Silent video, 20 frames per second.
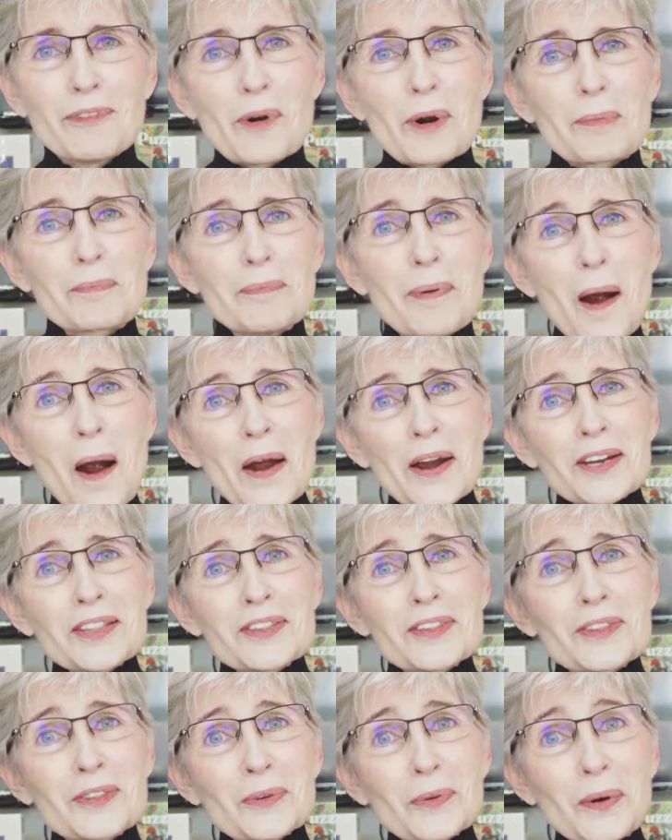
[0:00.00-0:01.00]
for part
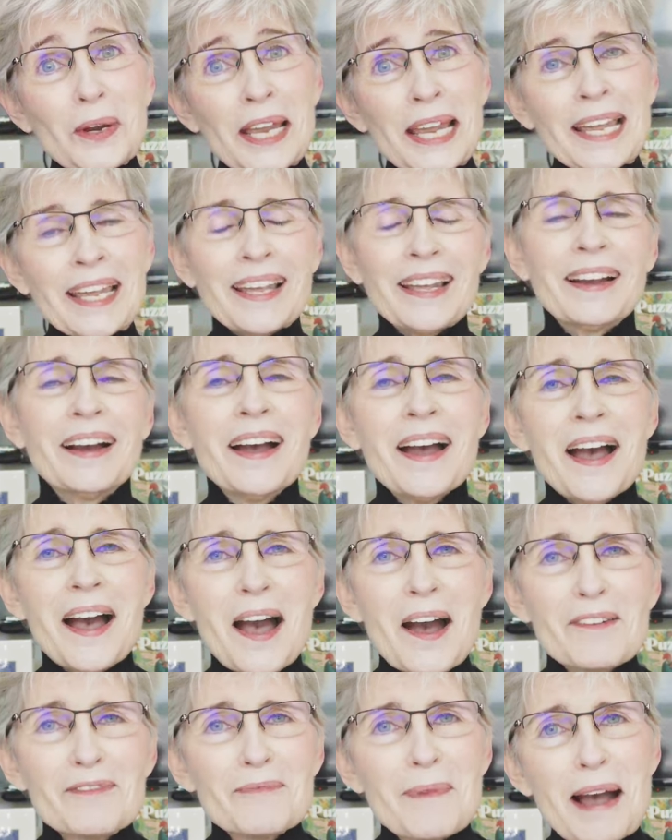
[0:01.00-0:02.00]
3
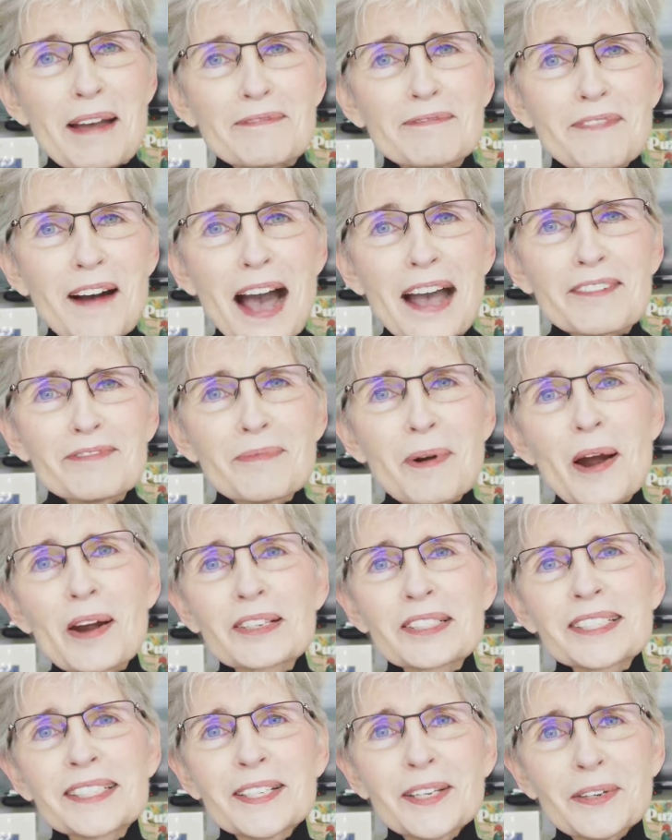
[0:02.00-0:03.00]
of my
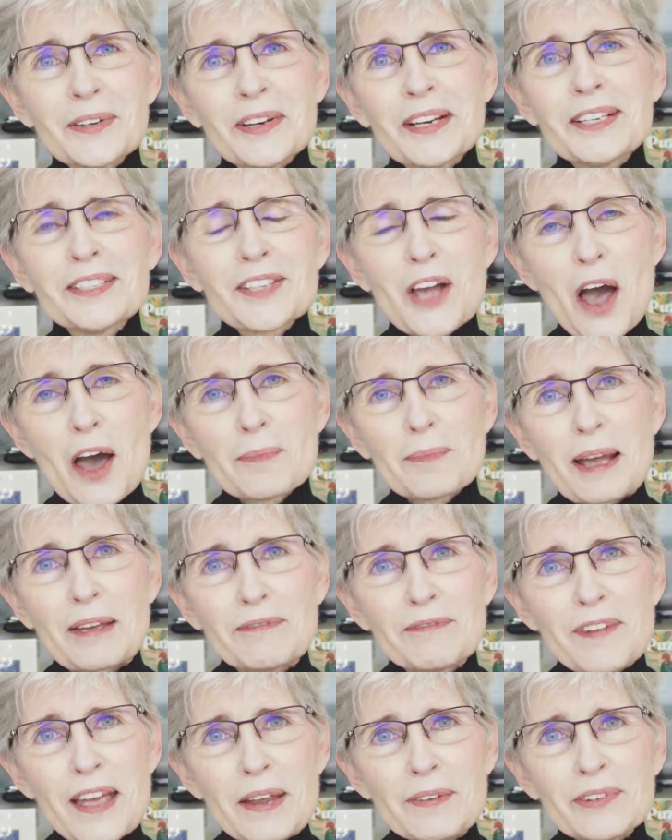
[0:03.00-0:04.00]
5-part series on my
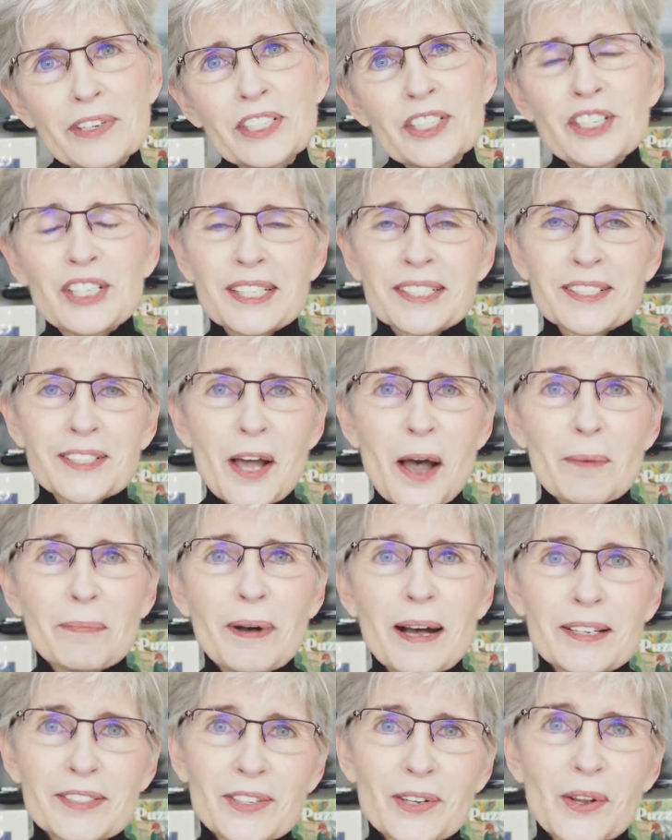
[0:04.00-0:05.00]
favorite jigsaw
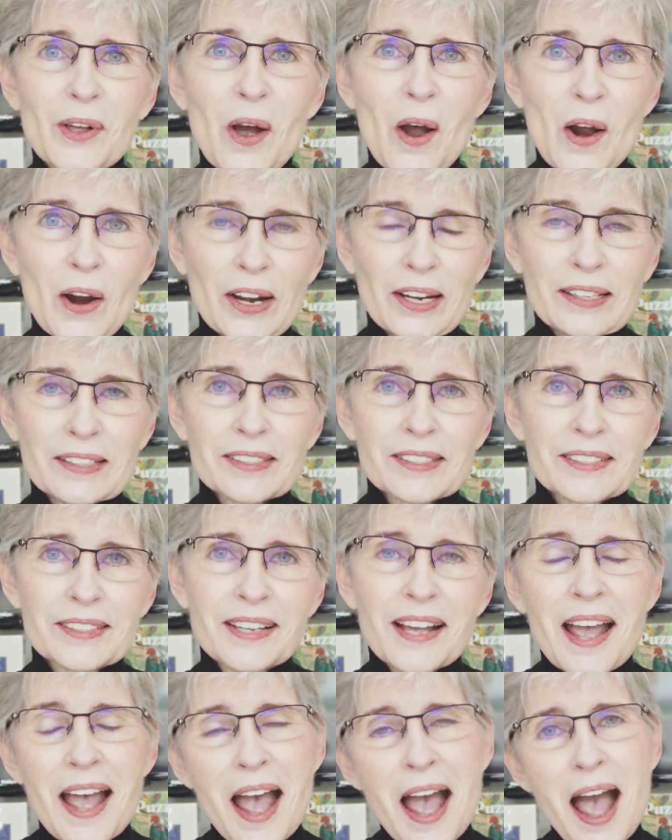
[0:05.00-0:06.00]
puzzle artists.
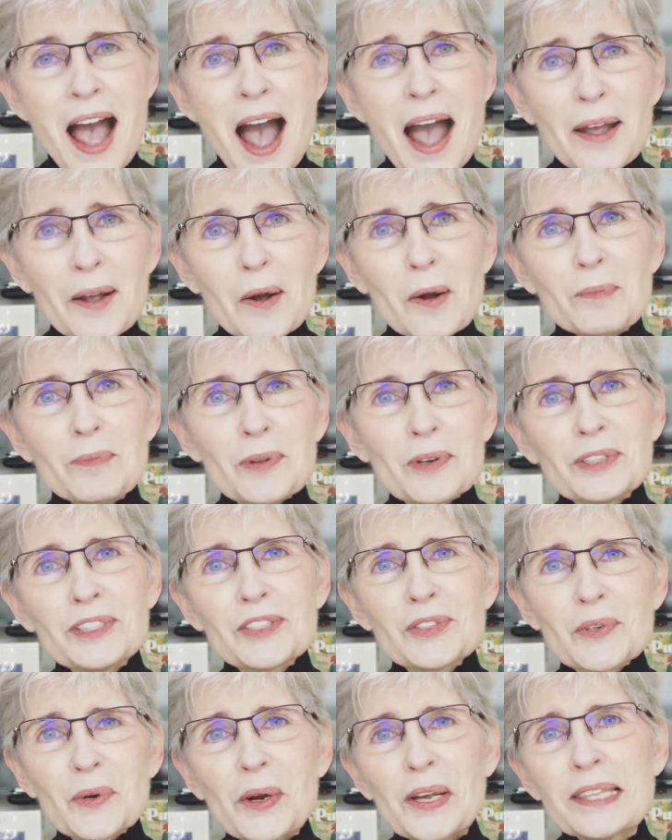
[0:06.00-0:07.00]
I hope you're
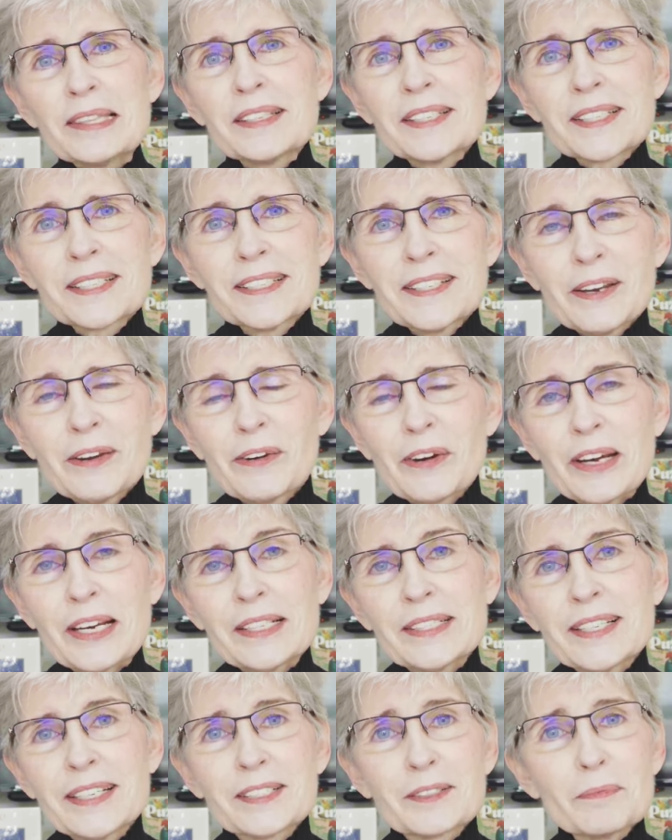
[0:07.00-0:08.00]
enjoying this
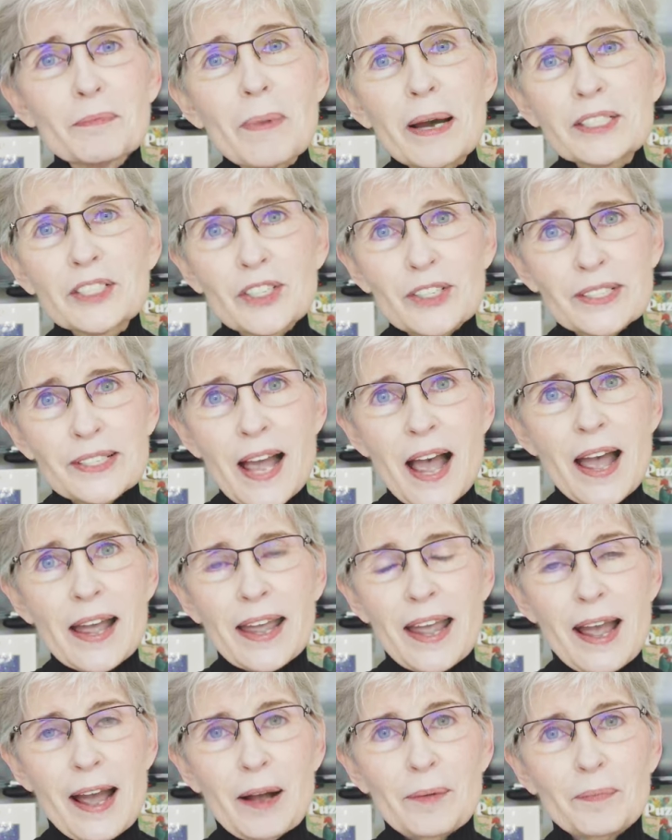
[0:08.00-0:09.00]
series as much as I
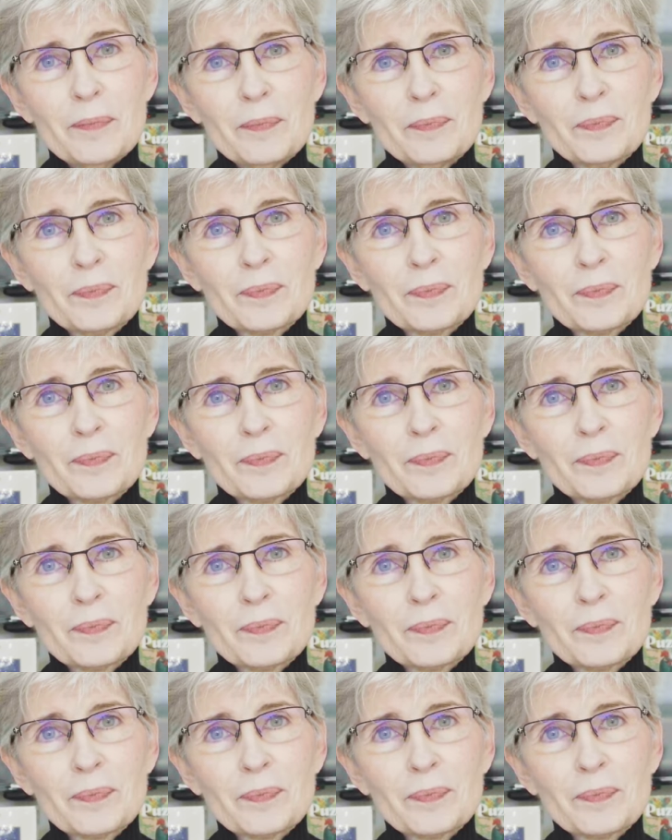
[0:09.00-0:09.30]
am.